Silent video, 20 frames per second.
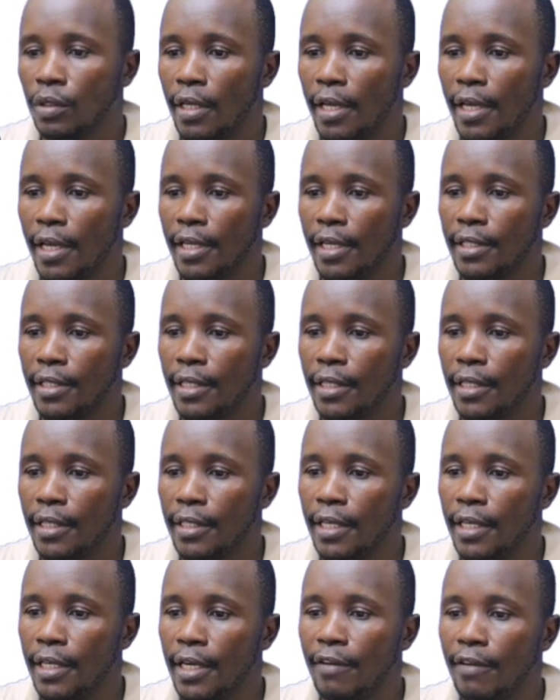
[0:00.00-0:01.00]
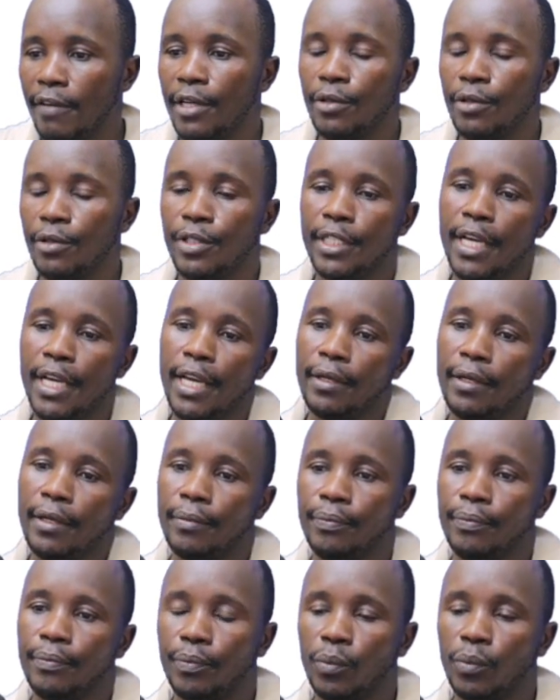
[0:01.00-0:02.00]
S3 it had a value 10.
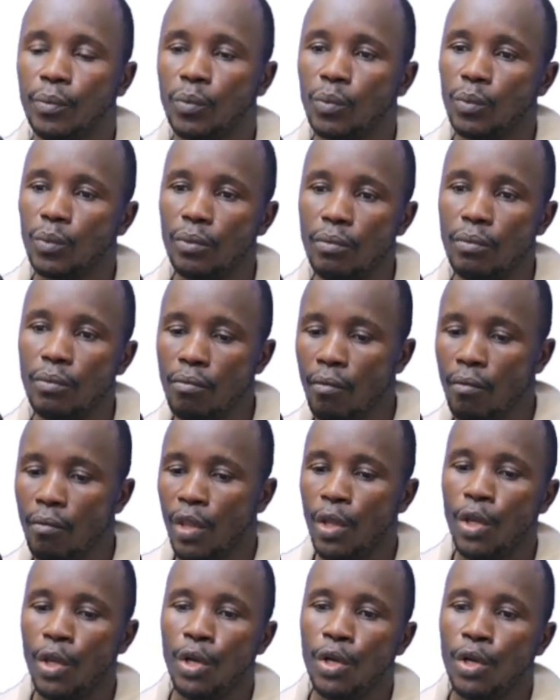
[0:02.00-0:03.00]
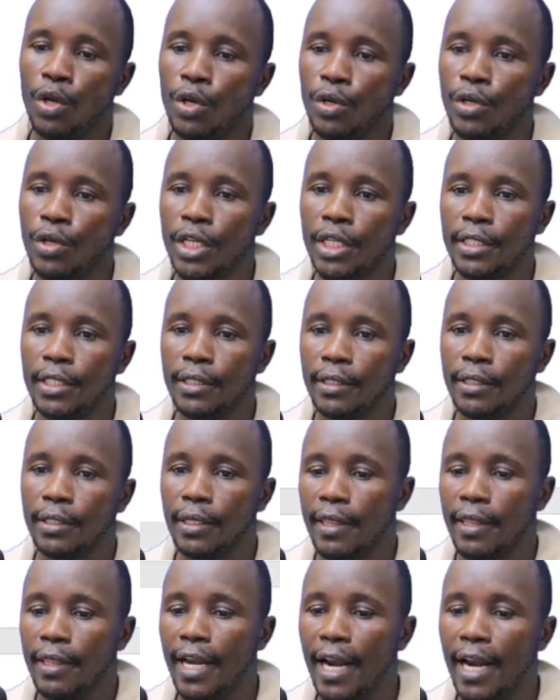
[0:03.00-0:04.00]
Good.
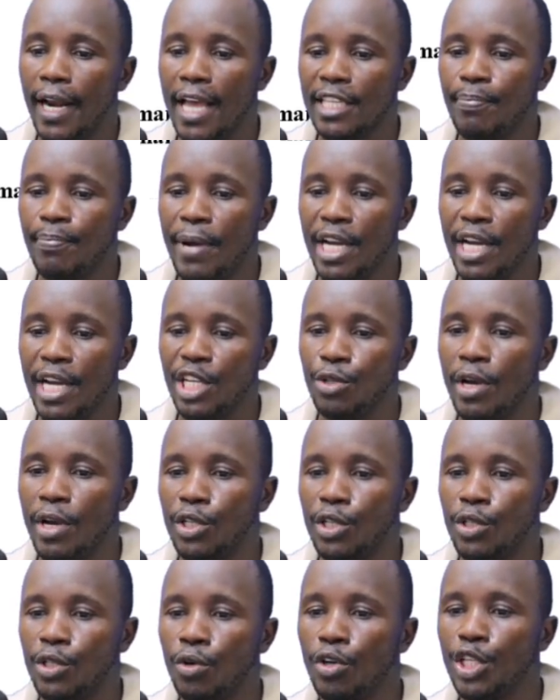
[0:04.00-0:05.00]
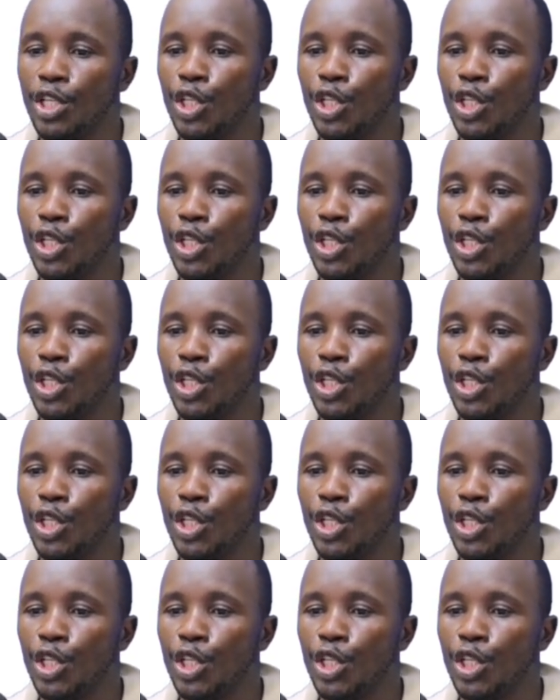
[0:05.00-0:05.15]
The last part you are told